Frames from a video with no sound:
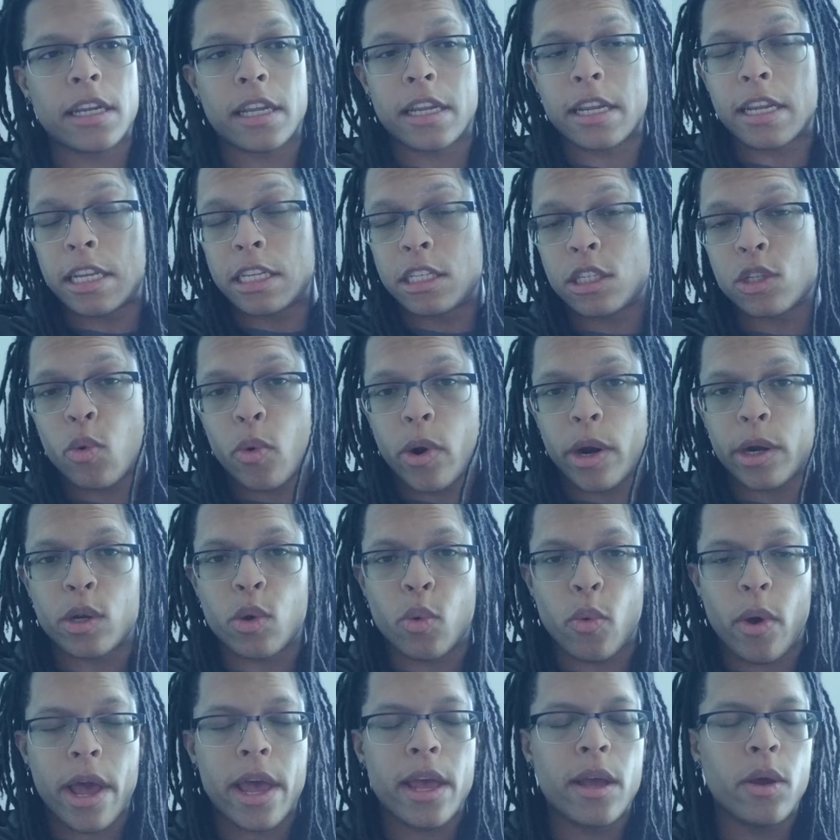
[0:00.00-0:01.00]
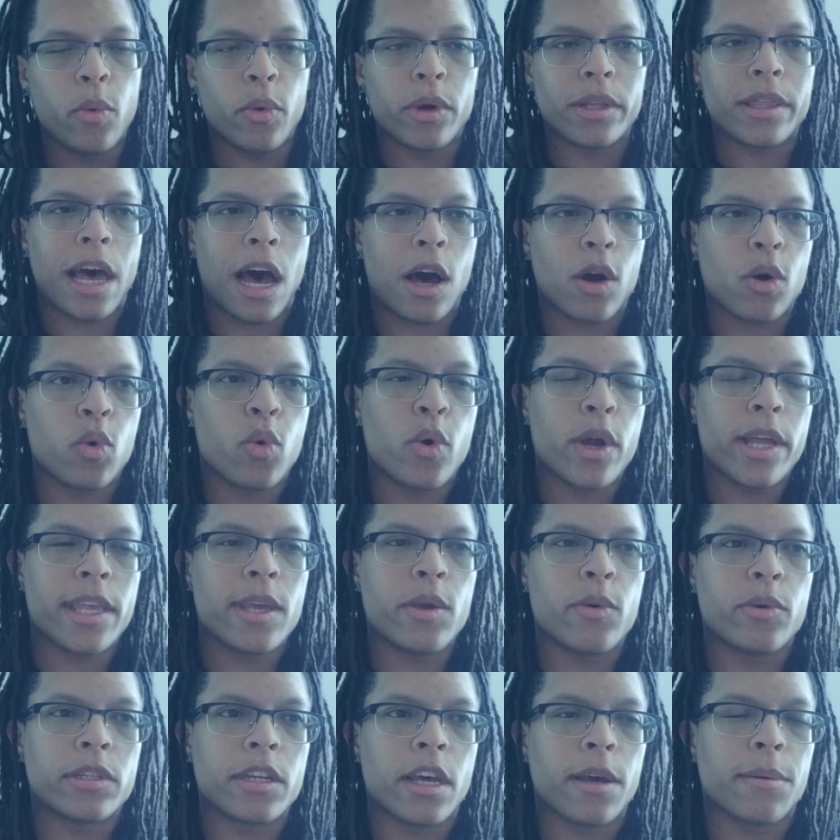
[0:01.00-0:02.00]
it is squared away with how quick
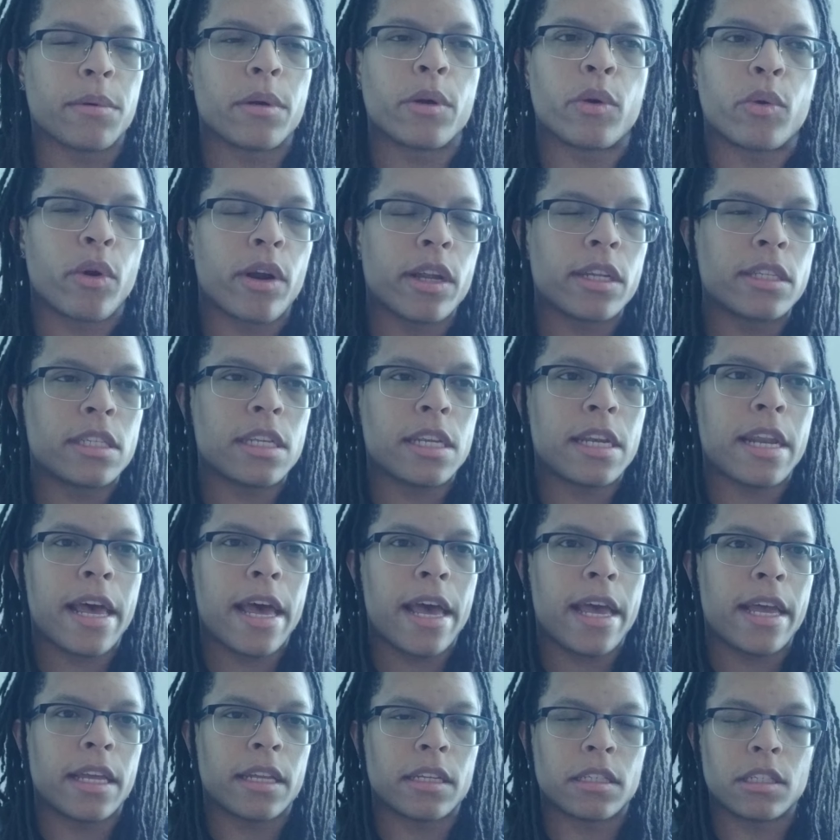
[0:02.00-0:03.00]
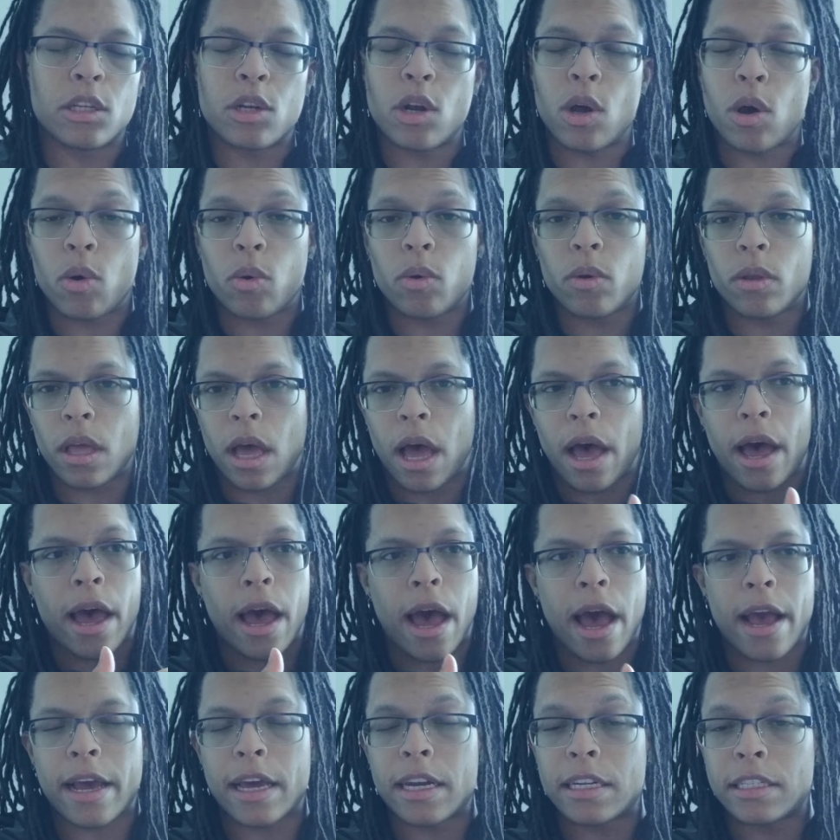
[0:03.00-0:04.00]
he was able to run today, and
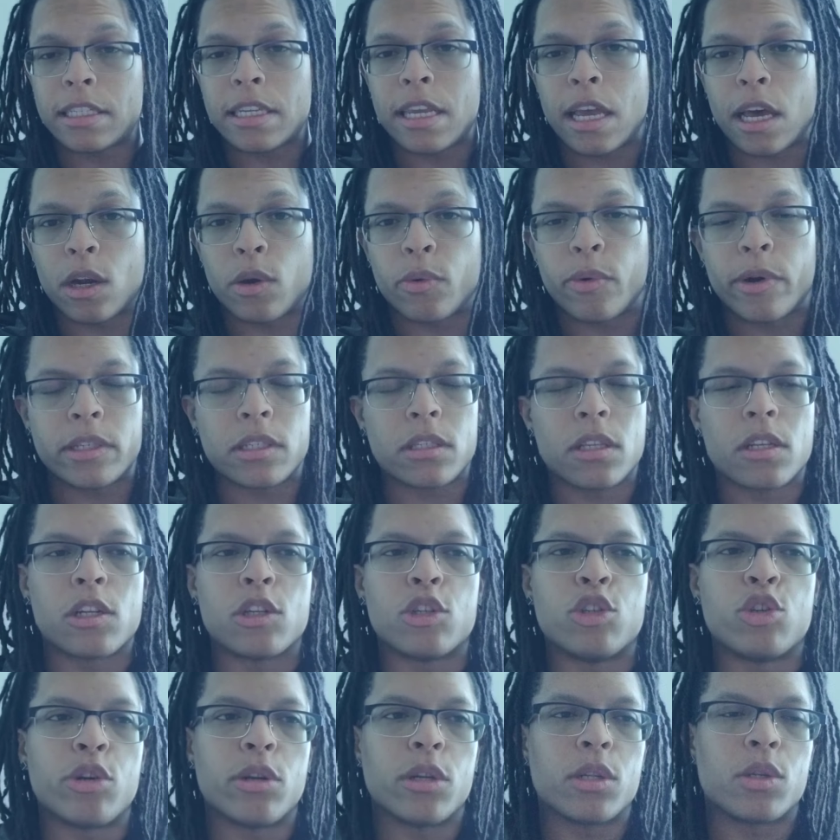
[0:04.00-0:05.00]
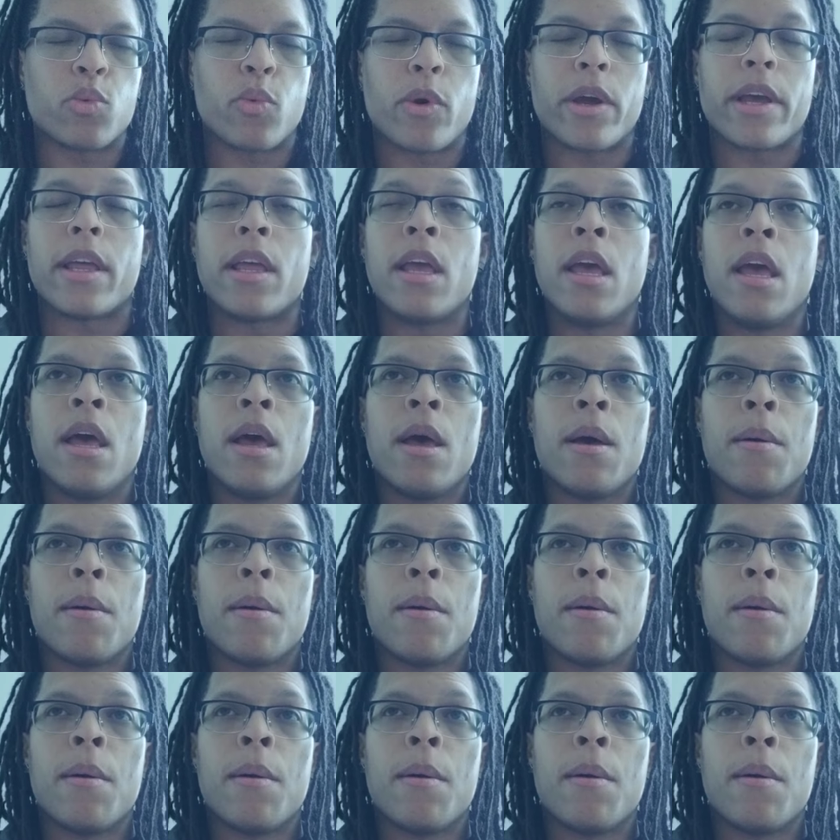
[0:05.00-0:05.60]
I got to see how the rest of the drills went.